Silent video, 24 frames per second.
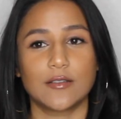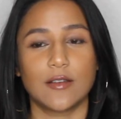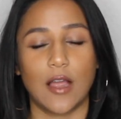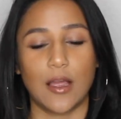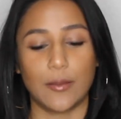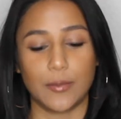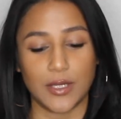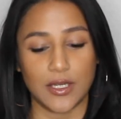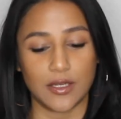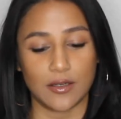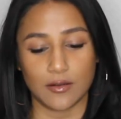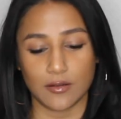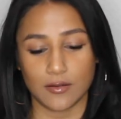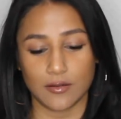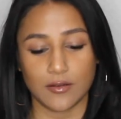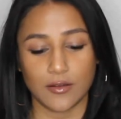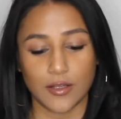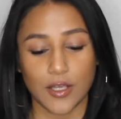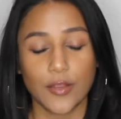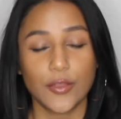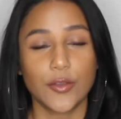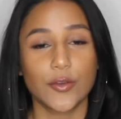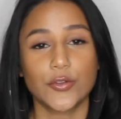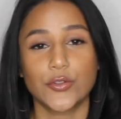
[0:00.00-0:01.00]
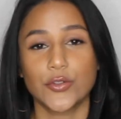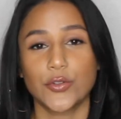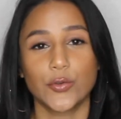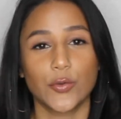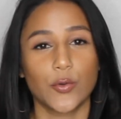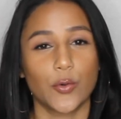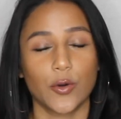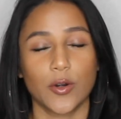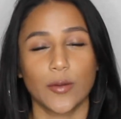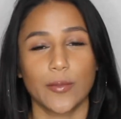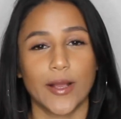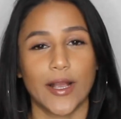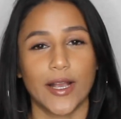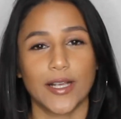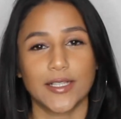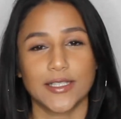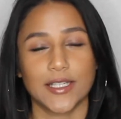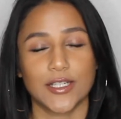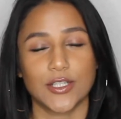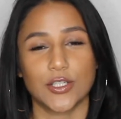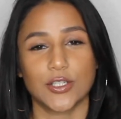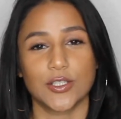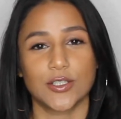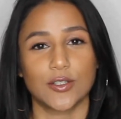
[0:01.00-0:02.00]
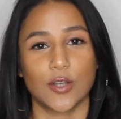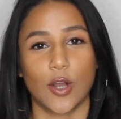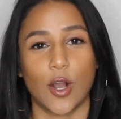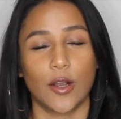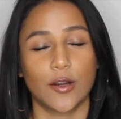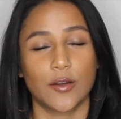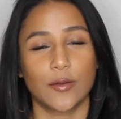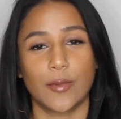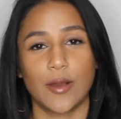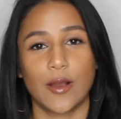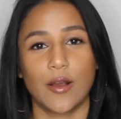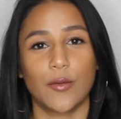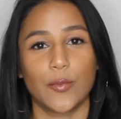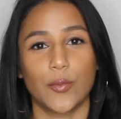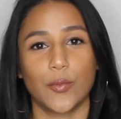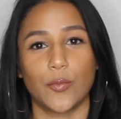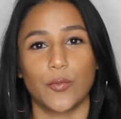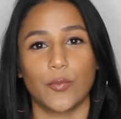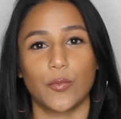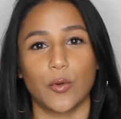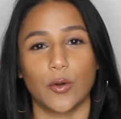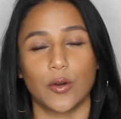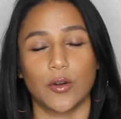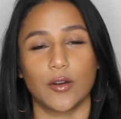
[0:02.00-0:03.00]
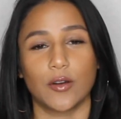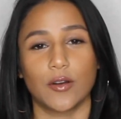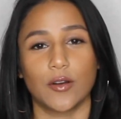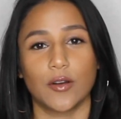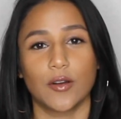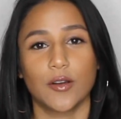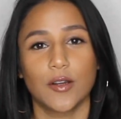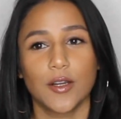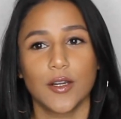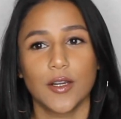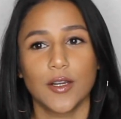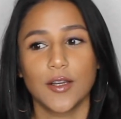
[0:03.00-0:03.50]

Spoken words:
I mean, the other two quarterbacks I just talked about were